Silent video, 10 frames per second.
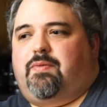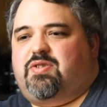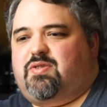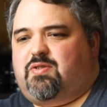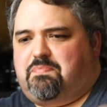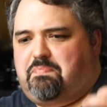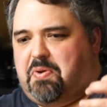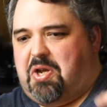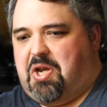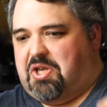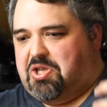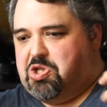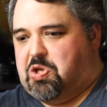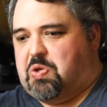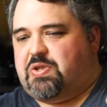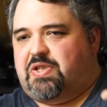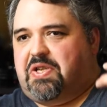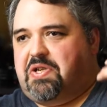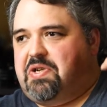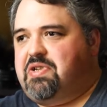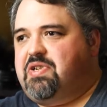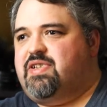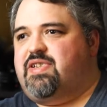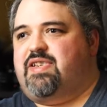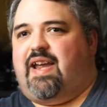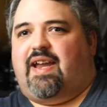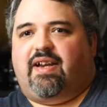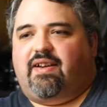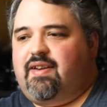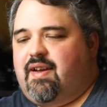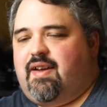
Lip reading: which is those big, juicy, dank,